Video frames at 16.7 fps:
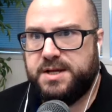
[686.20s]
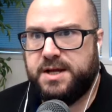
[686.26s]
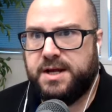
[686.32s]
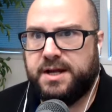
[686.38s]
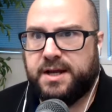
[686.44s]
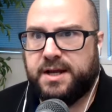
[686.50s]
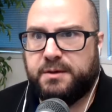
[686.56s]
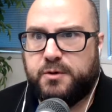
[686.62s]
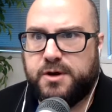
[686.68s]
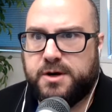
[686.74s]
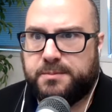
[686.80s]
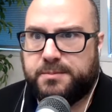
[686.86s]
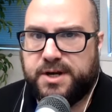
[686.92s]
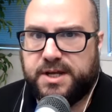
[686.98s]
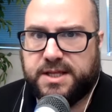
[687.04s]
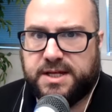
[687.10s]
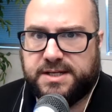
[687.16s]
I want to
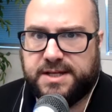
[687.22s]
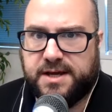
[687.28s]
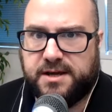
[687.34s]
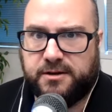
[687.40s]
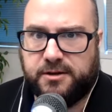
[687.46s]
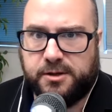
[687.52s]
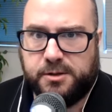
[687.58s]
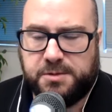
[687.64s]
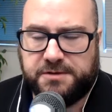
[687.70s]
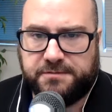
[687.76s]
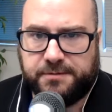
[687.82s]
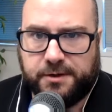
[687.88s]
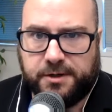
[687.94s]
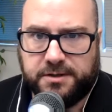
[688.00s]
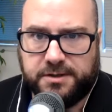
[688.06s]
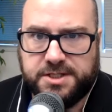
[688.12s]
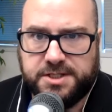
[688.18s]
break that down a little bit
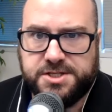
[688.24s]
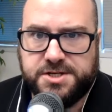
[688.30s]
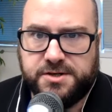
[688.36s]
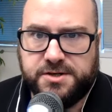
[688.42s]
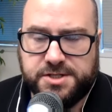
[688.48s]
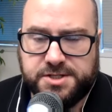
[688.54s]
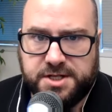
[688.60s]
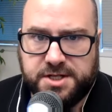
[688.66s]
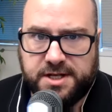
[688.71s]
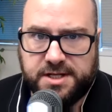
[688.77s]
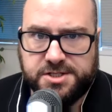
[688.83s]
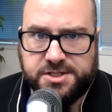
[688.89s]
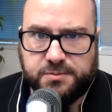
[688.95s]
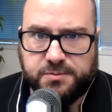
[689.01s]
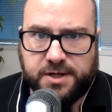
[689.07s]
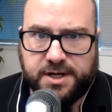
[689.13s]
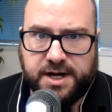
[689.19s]
for our listeners to, as
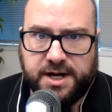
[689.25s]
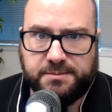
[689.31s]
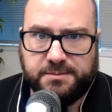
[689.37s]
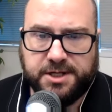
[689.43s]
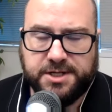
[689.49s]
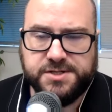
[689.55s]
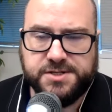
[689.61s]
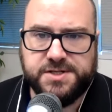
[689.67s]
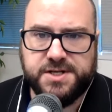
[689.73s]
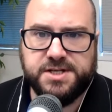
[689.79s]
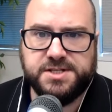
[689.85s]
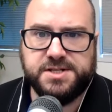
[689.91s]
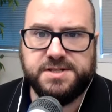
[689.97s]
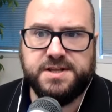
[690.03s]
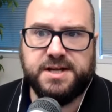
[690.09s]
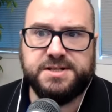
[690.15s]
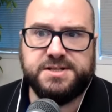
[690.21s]
to what Amiqus
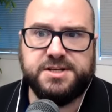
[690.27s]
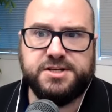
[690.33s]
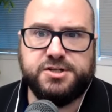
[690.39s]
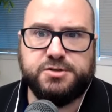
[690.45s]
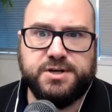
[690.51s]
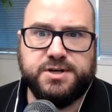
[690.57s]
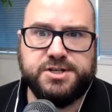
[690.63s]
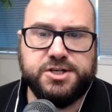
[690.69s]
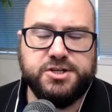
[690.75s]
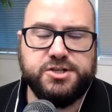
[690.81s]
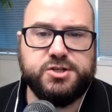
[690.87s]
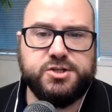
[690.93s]
does in that situation.